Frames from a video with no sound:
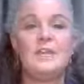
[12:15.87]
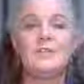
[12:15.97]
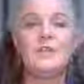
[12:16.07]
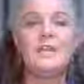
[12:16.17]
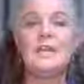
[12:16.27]

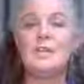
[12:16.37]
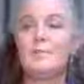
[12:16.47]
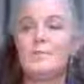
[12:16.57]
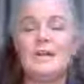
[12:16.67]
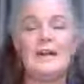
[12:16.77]
So you can either
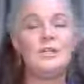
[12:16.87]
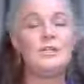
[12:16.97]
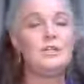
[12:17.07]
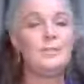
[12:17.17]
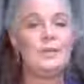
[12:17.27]
put it
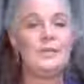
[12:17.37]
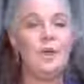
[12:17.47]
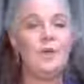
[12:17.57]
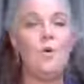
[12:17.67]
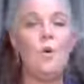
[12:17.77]
under your pillow,